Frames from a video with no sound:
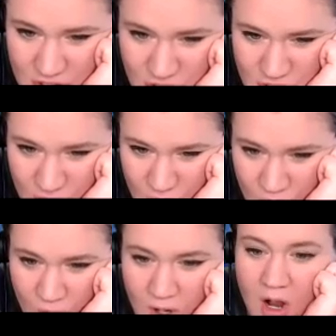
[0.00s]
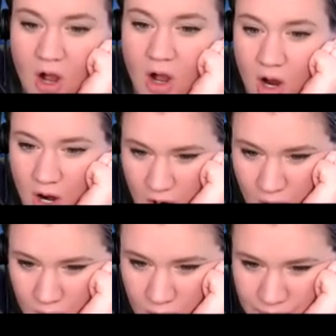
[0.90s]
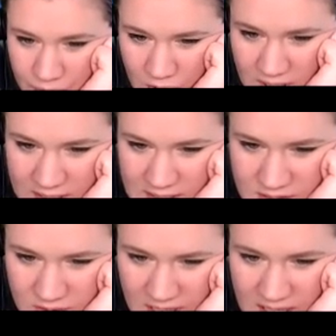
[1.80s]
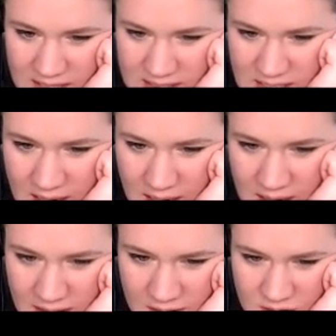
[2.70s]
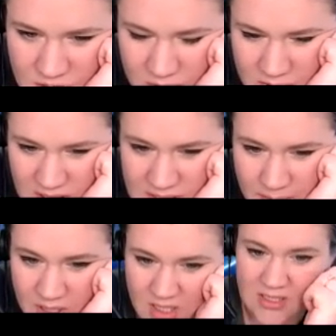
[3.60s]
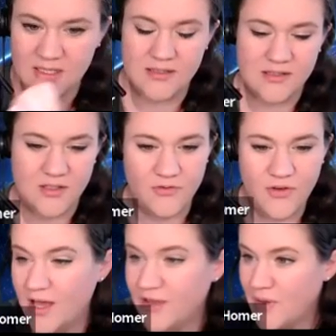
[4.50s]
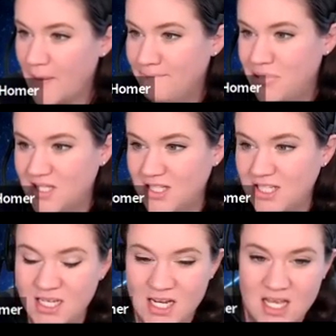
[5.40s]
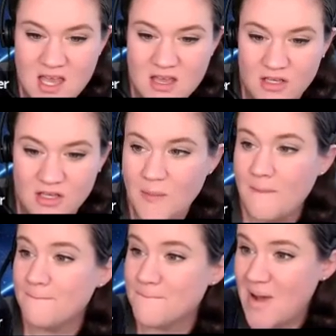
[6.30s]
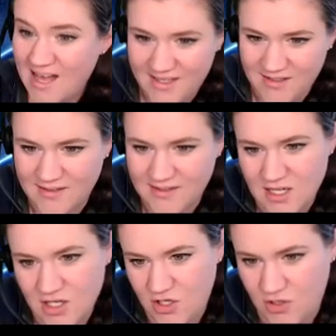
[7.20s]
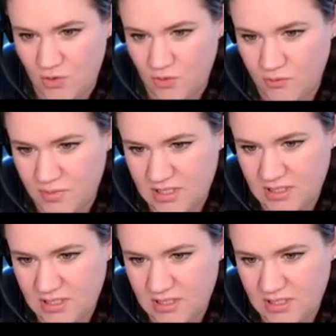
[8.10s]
2, 0, right? So that's, there's your millions, billions. So 5 billion miles cubed.